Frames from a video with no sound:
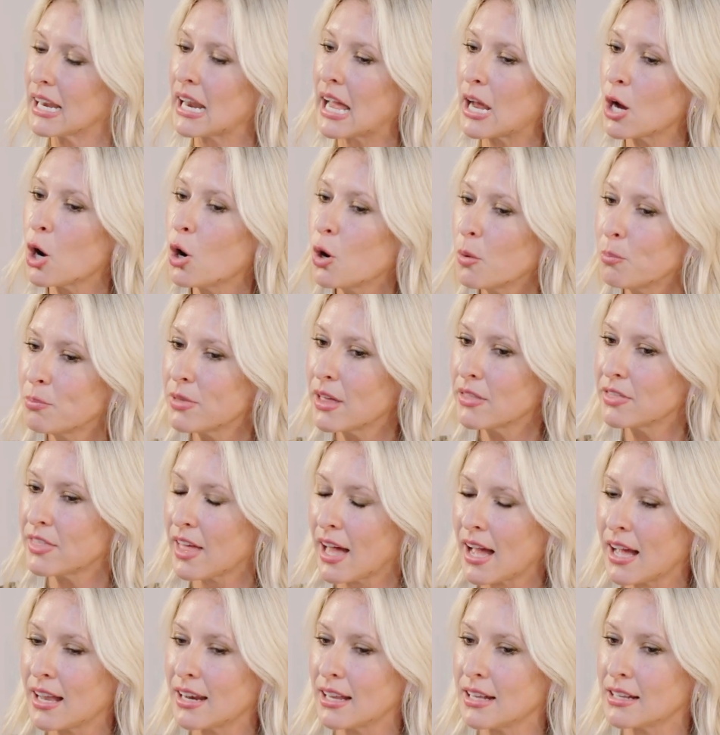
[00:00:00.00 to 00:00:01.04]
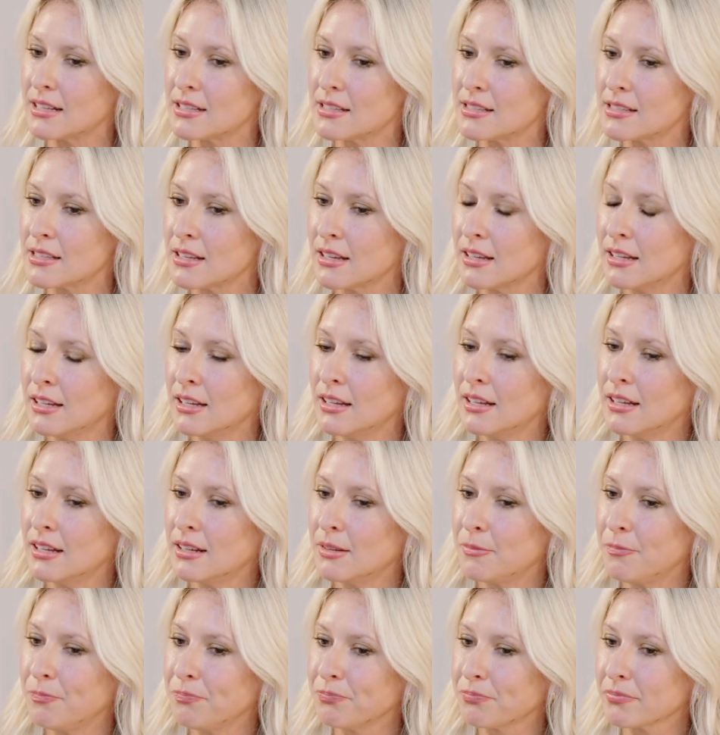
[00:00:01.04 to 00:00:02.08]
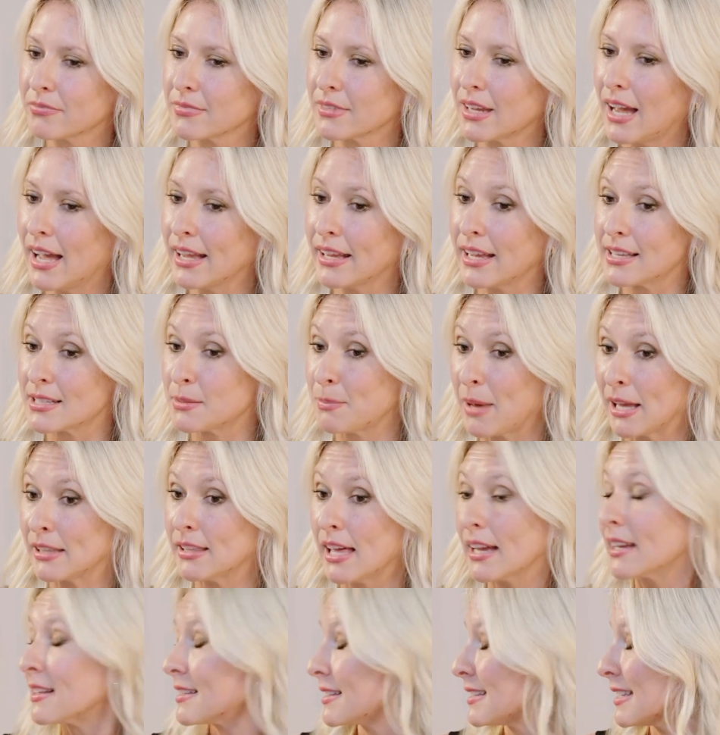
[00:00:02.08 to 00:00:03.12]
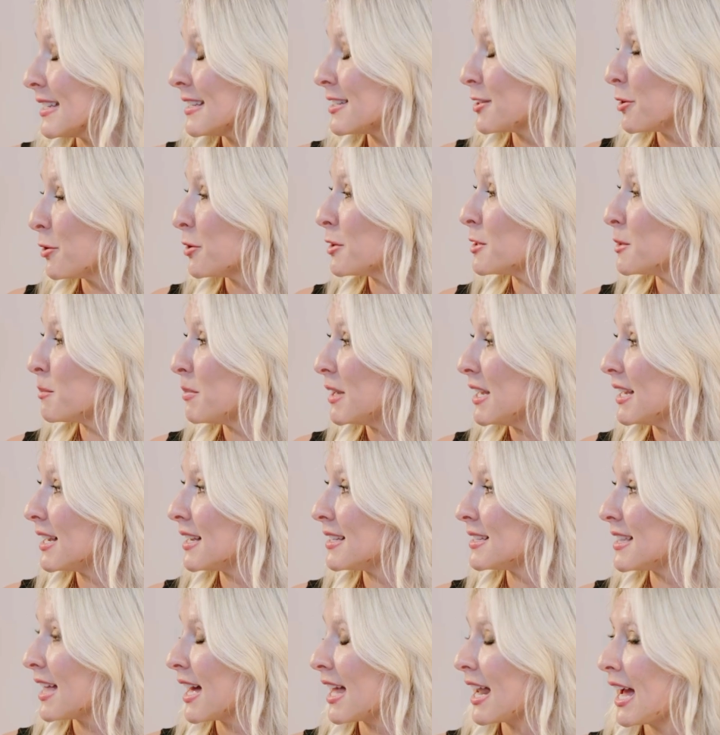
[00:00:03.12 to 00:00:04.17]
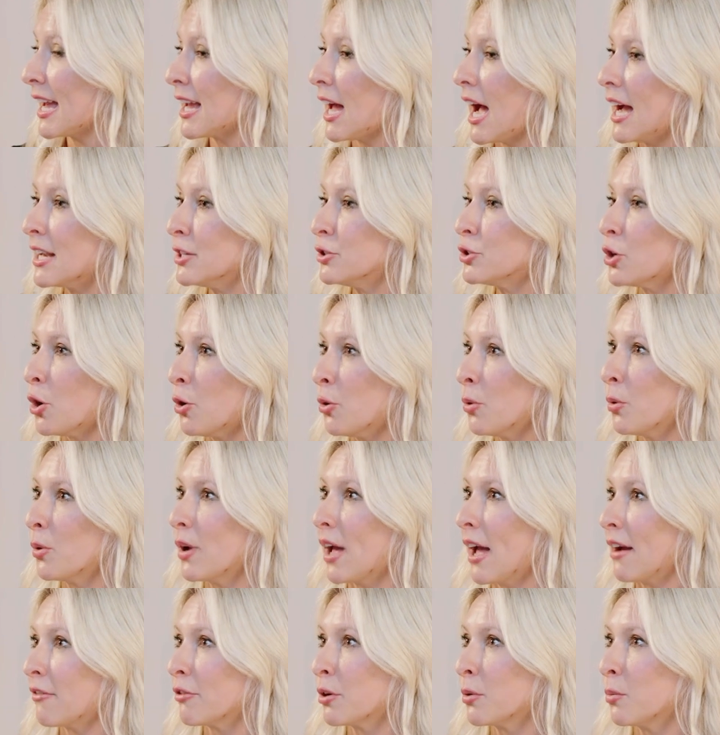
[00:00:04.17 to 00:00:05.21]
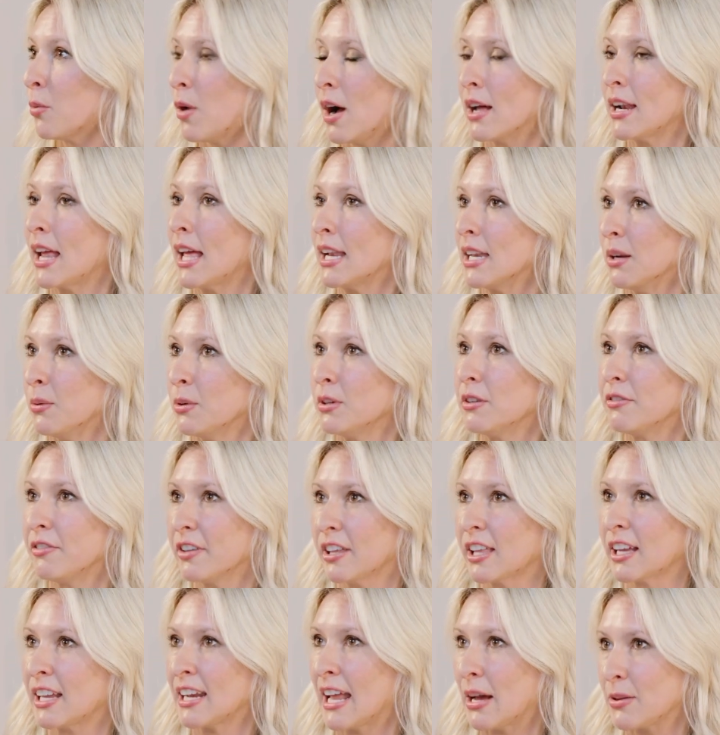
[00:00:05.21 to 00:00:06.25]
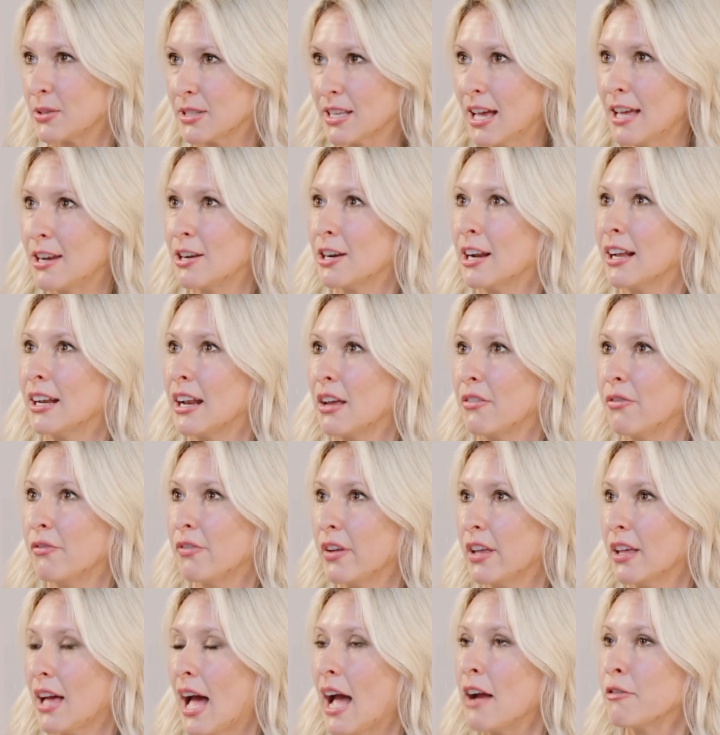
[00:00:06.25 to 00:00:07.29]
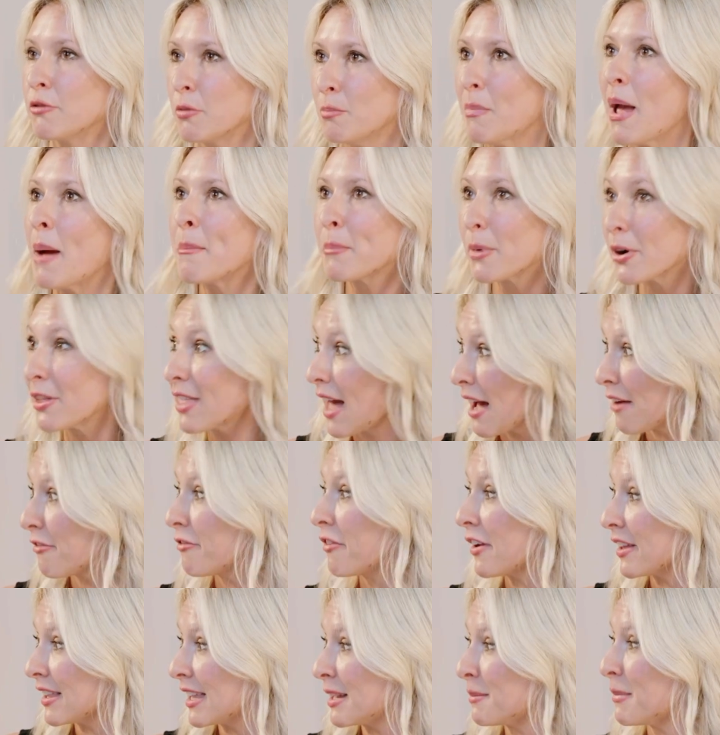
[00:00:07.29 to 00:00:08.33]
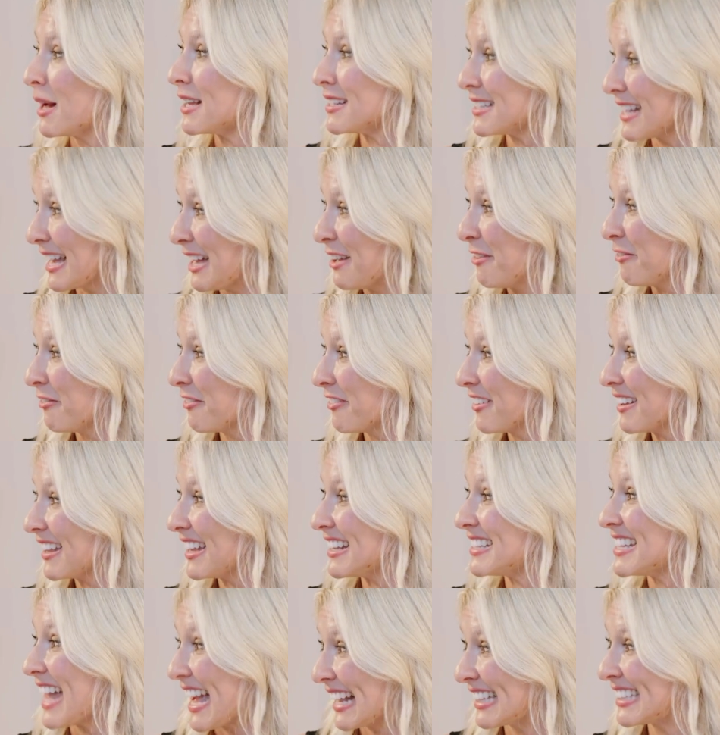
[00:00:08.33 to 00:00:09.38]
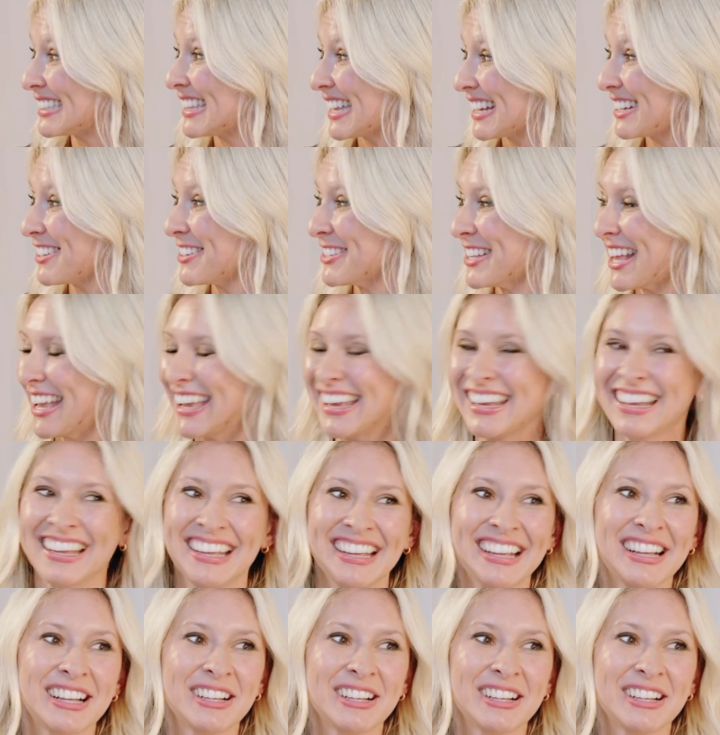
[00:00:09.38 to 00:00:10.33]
And I hope that that is, I guess, my legacy, so to speak, is that I don't ever want anyone to feel like an outsider. And I remember that feeling myself, exactly like you're saying.